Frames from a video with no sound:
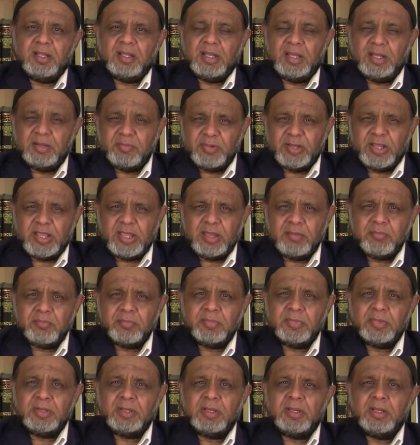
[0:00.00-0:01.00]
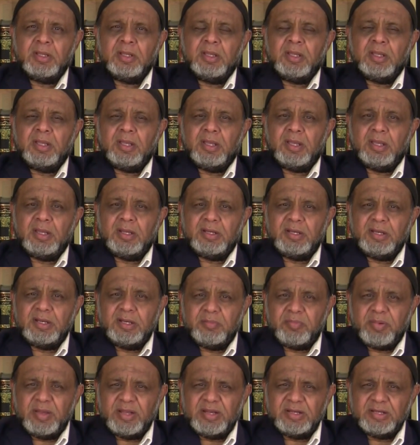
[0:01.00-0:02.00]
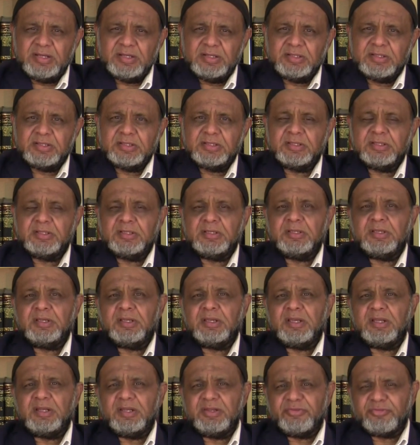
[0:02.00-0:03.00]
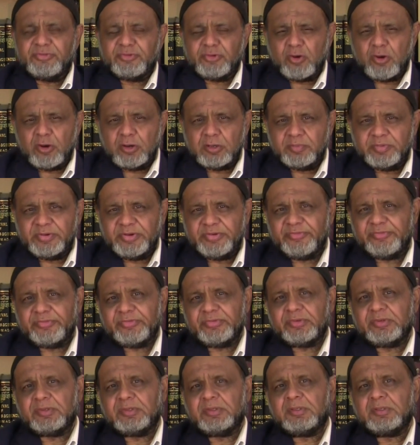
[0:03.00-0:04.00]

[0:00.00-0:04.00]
and became an independent and a strong person.